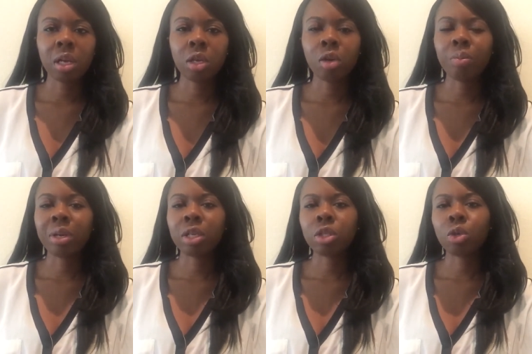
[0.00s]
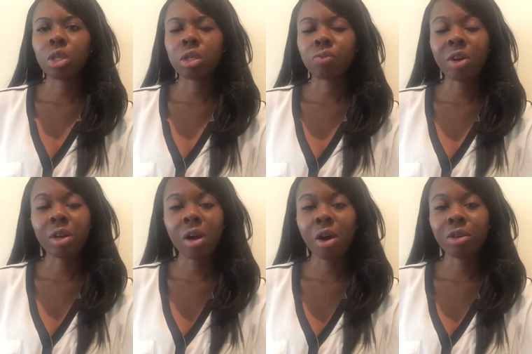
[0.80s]
You know, because it's
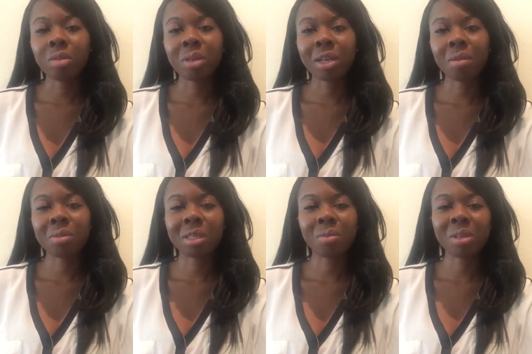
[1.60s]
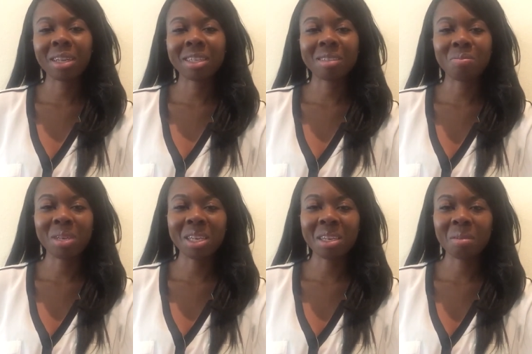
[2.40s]
very hard to become someone that's
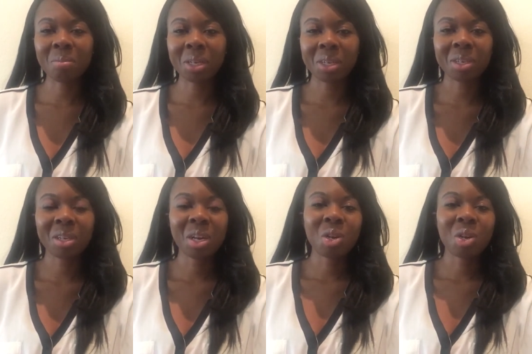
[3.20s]
mean and bitter